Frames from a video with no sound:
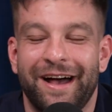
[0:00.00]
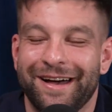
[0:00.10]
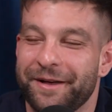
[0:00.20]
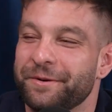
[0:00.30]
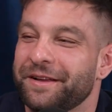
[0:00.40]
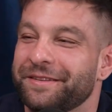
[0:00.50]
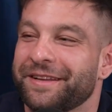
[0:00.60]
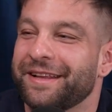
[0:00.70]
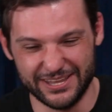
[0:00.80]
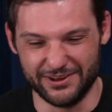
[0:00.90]
There
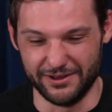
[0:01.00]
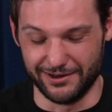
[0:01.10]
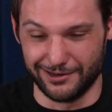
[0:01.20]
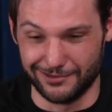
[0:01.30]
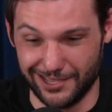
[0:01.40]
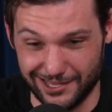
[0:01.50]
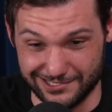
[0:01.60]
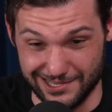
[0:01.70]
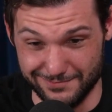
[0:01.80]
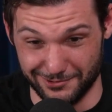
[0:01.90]
you go. I guess
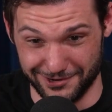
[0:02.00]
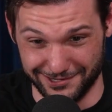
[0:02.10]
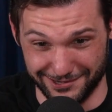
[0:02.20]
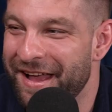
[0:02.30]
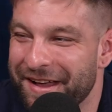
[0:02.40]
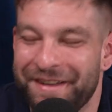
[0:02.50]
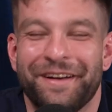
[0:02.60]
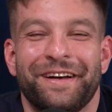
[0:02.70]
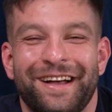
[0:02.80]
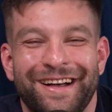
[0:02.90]
I'm the
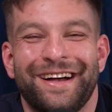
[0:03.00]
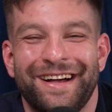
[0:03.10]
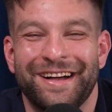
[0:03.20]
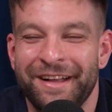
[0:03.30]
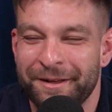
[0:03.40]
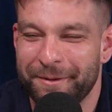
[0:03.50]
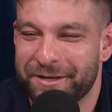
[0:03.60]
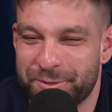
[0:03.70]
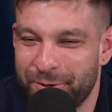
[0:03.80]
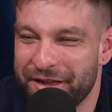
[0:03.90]
retard. like
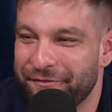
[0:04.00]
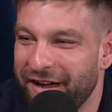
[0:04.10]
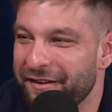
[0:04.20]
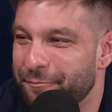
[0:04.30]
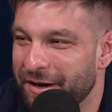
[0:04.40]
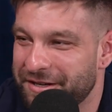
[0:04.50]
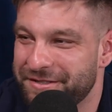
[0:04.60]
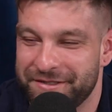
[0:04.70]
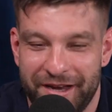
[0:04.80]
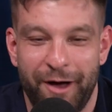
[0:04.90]

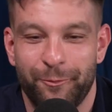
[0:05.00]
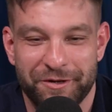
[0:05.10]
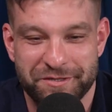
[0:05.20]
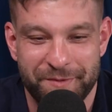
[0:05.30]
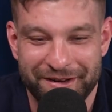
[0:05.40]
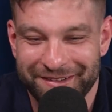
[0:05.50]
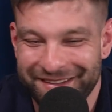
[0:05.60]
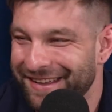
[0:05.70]
$25, not well spent.